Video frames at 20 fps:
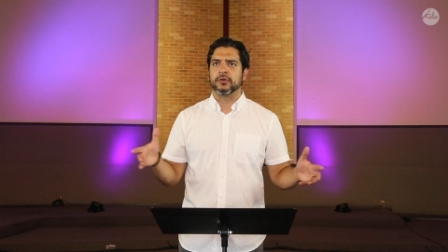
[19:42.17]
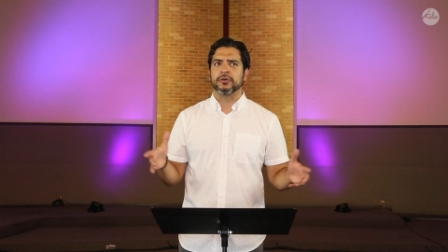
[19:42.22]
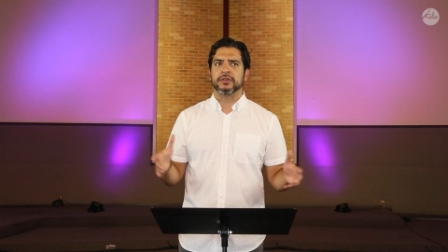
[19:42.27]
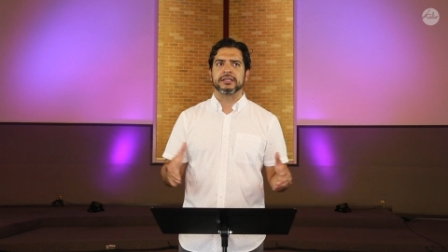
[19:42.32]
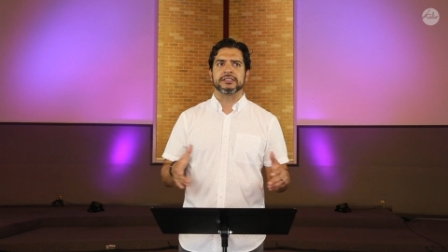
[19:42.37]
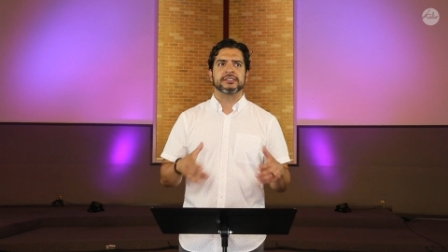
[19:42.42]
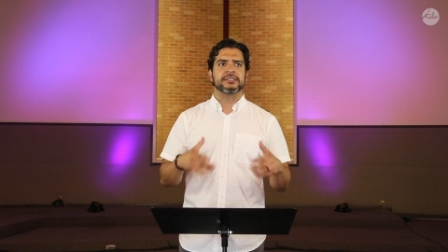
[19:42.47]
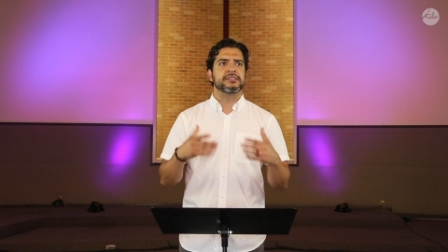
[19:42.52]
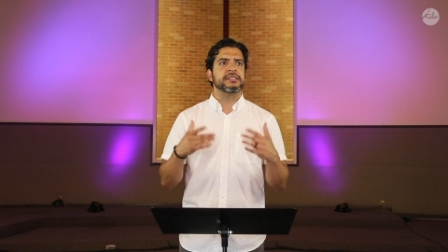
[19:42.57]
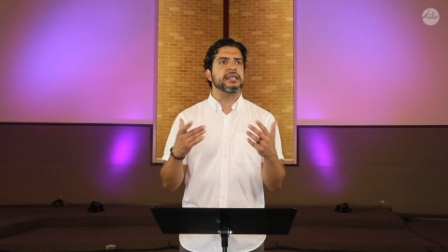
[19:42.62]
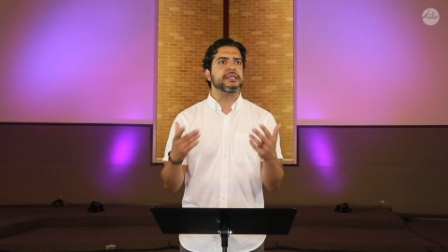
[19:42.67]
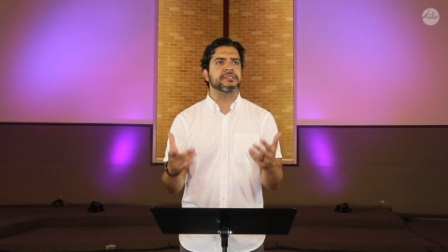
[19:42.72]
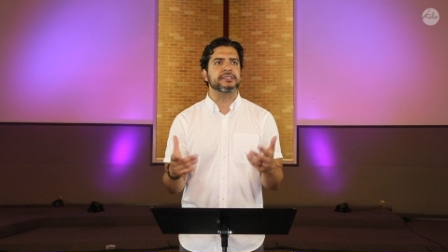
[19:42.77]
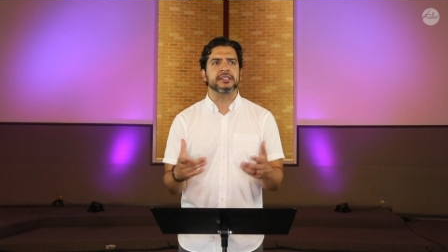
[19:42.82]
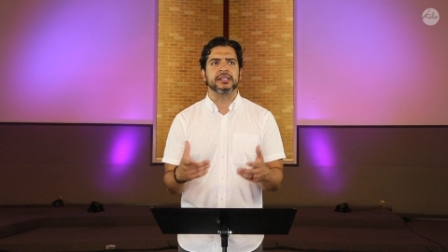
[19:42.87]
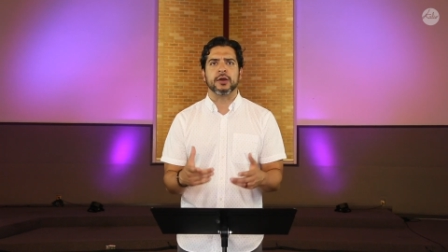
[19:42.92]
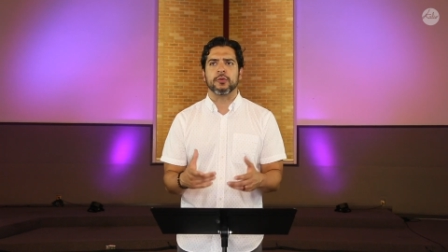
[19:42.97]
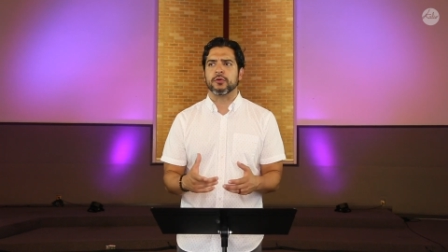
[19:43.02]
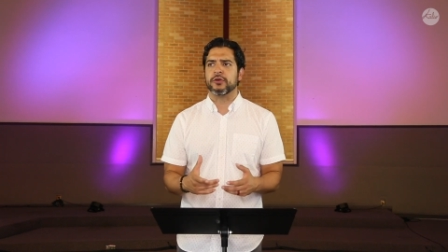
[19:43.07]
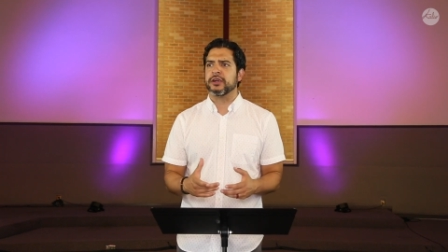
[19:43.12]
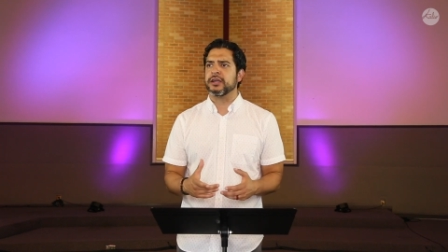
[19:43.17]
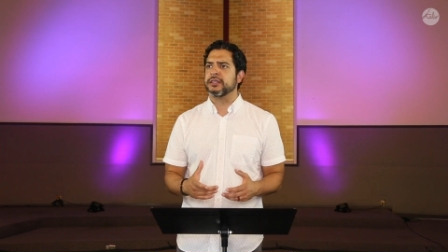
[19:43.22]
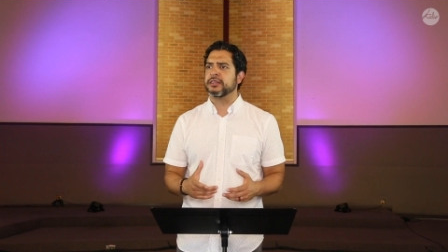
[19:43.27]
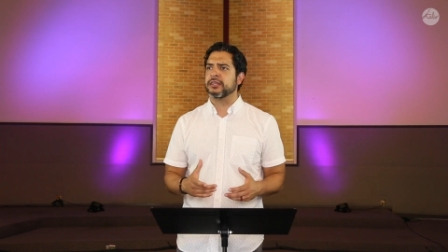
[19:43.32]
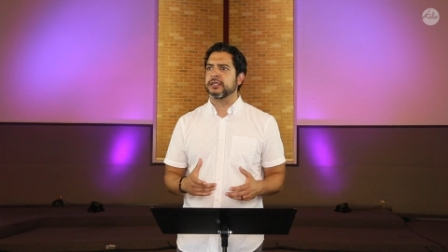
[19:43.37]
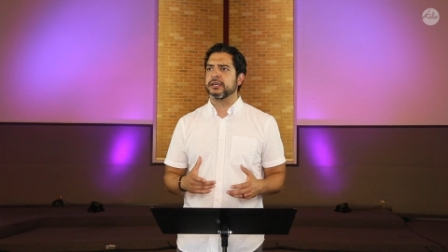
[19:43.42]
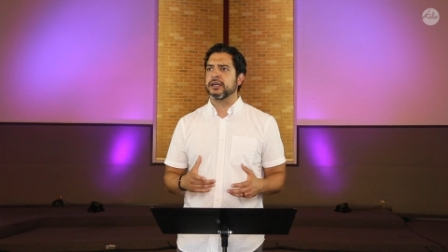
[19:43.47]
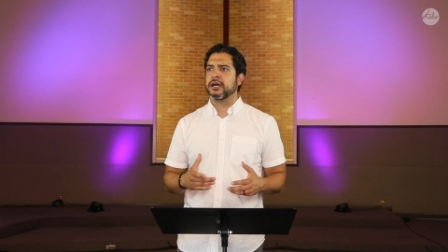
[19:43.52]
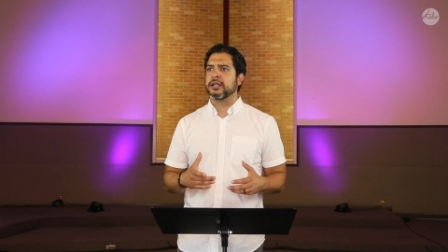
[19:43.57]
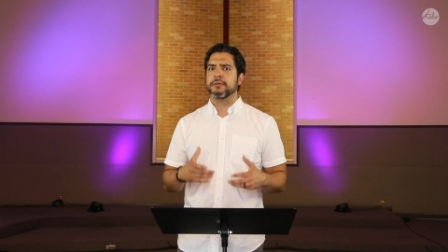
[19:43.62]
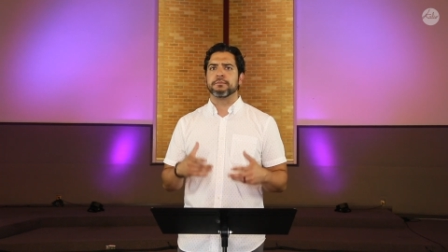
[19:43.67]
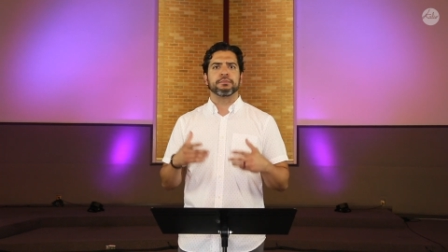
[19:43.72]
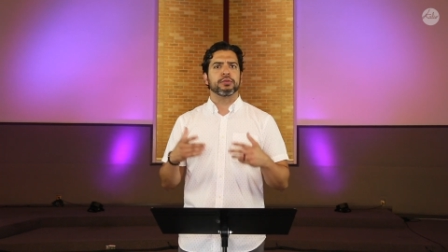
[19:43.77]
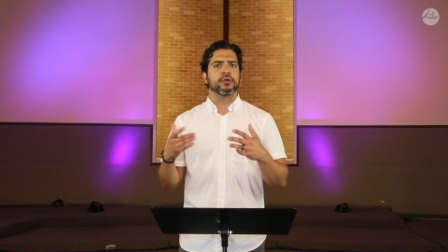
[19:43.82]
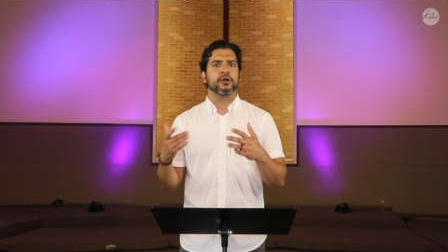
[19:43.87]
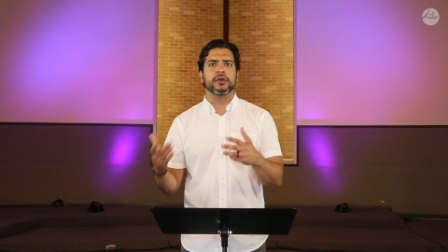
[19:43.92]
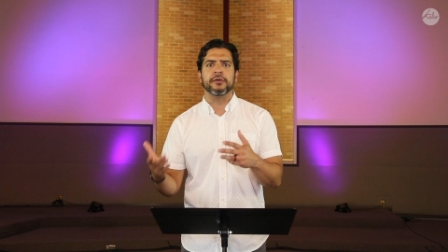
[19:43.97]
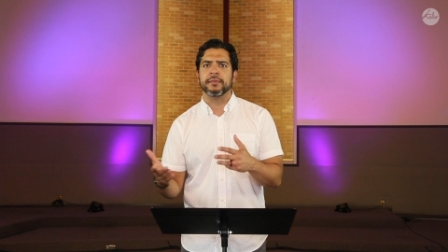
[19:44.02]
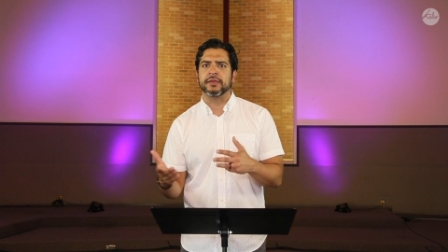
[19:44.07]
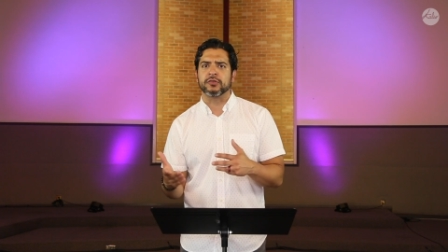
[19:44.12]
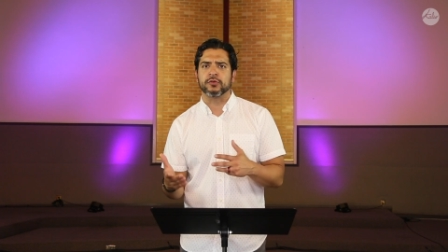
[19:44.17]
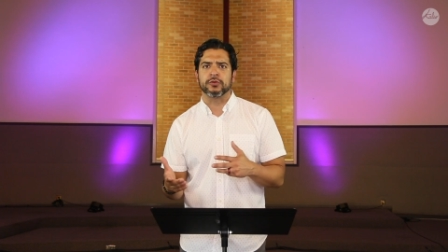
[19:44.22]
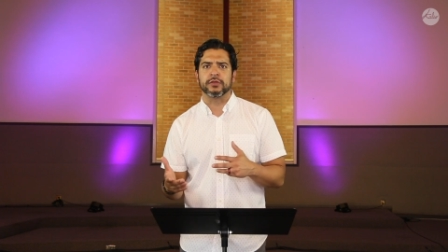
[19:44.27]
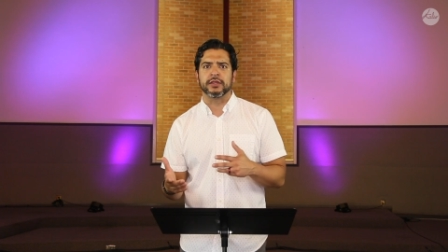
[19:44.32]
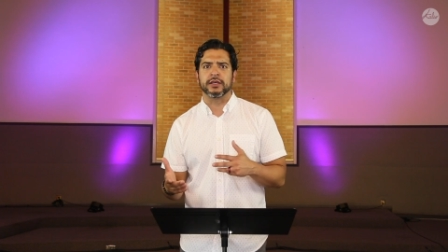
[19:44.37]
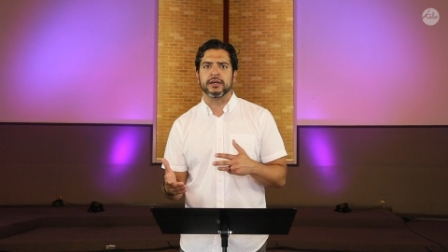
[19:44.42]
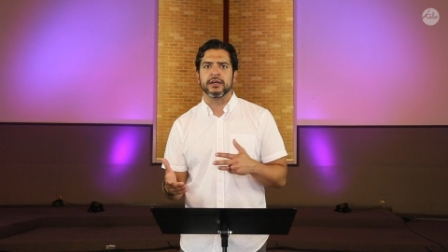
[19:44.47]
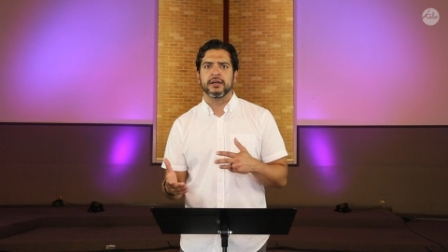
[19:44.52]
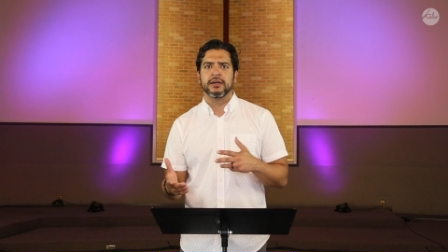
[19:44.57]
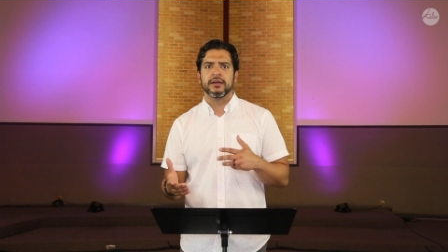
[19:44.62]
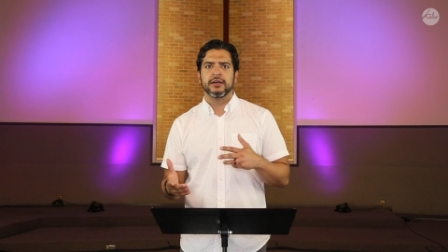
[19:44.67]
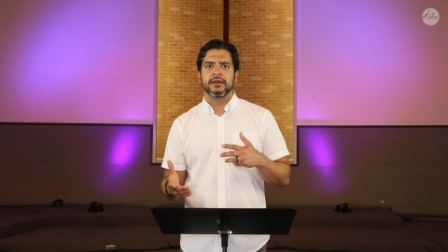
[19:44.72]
or the season that we're in, the unemployment, or the,